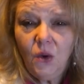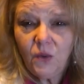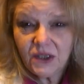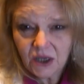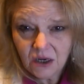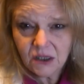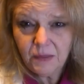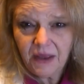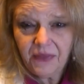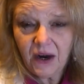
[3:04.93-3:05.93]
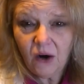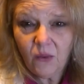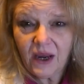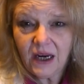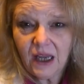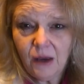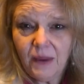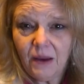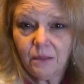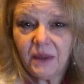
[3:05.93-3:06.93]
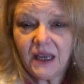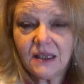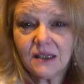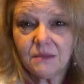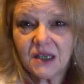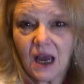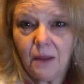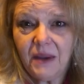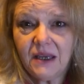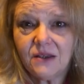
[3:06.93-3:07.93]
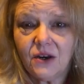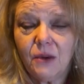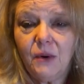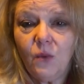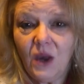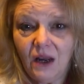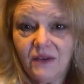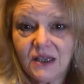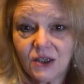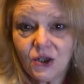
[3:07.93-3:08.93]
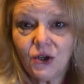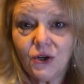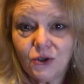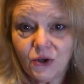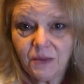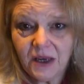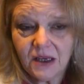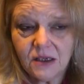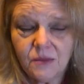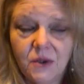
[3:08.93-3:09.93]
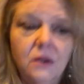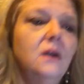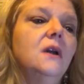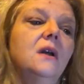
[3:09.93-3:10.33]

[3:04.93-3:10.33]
We talked about that already, about picking some topics that are going to be relevant to your dream customer.